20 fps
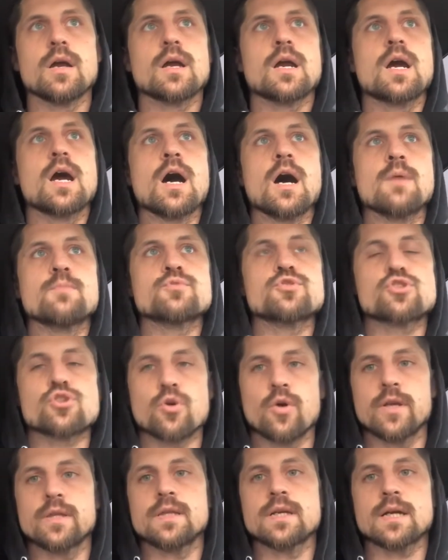come
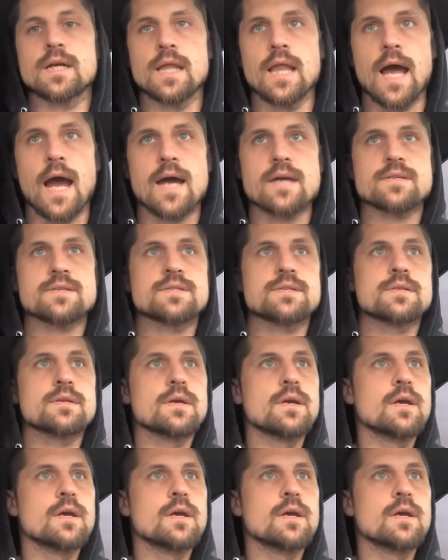join the class.